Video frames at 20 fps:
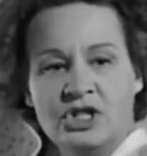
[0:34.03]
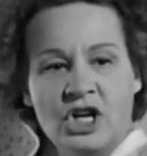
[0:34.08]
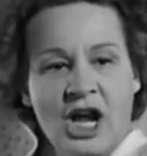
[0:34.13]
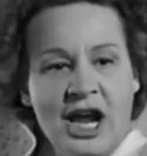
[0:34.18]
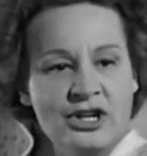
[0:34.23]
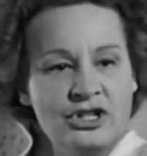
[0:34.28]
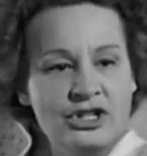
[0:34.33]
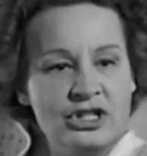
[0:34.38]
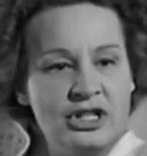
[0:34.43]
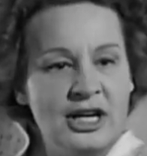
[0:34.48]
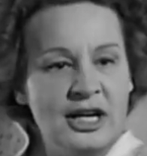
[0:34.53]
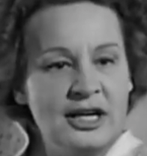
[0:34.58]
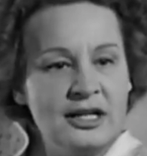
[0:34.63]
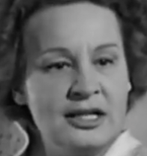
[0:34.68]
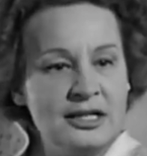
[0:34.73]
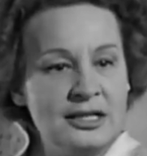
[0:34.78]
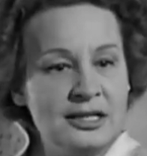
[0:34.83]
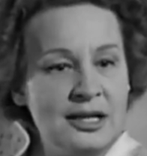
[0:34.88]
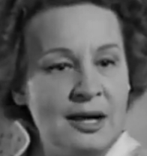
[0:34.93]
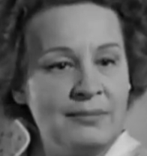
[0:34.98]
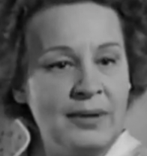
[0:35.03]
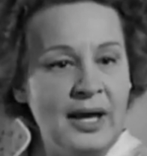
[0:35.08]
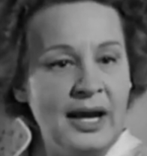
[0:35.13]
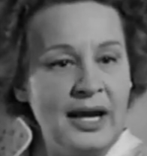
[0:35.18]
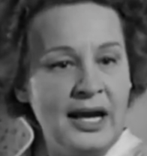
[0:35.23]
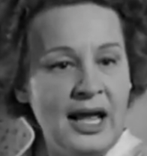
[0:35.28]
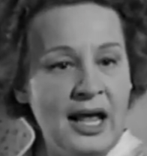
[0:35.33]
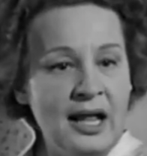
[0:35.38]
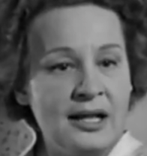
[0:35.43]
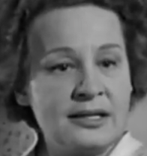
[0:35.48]
changing into
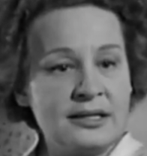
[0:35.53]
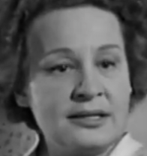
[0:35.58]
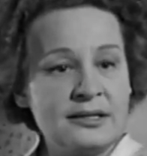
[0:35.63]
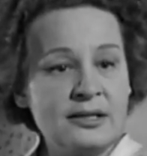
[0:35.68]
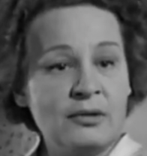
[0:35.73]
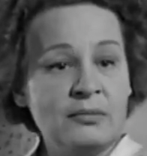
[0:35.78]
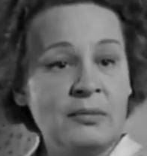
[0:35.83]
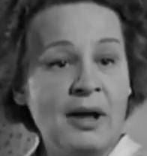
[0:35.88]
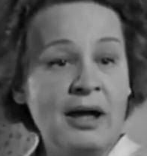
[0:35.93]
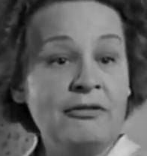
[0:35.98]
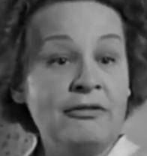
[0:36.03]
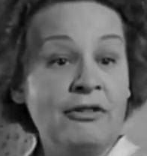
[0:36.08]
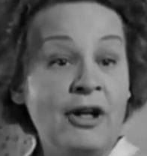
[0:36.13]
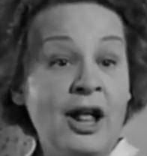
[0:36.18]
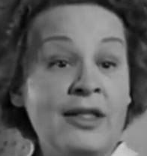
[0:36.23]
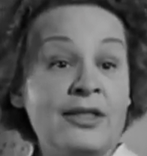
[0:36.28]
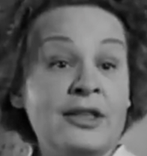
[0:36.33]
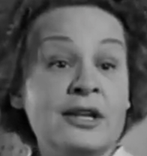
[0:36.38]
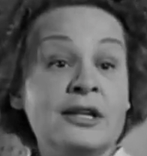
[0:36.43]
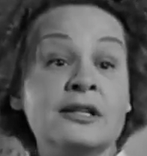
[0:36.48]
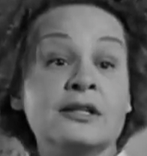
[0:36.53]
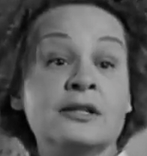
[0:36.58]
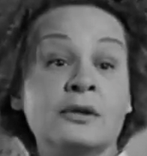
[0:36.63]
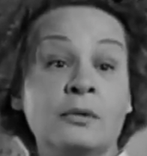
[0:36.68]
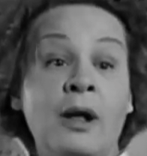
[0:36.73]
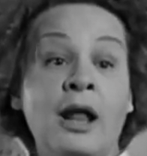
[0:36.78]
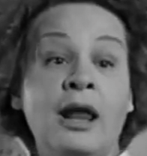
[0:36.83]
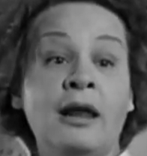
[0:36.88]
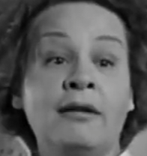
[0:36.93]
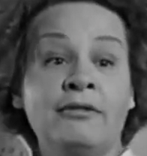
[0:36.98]
somebody else, so my father
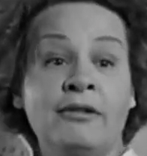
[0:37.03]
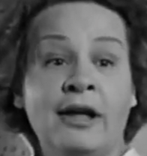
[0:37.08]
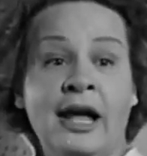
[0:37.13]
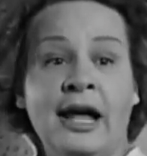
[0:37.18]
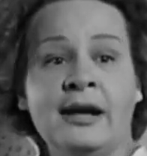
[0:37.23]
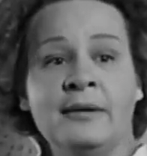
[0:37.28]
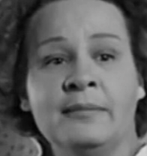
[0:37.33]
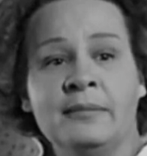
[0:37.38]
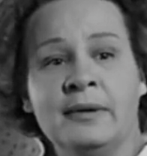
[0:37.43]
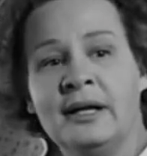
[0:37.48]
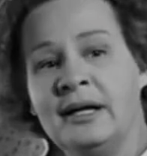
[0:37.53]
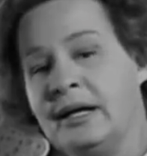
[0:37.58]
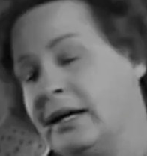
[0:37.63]
disqualified him.